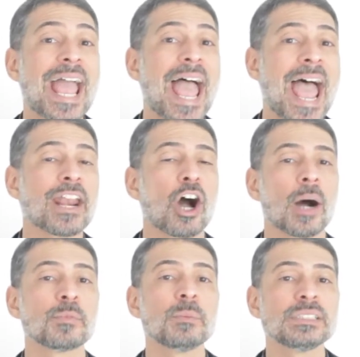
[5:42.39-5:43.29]
and
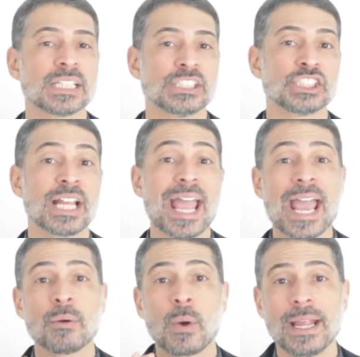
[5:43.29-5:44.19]
optimization
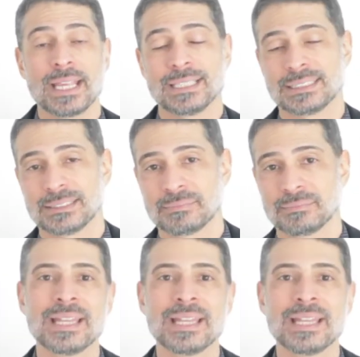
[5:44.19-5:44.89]
and rankings.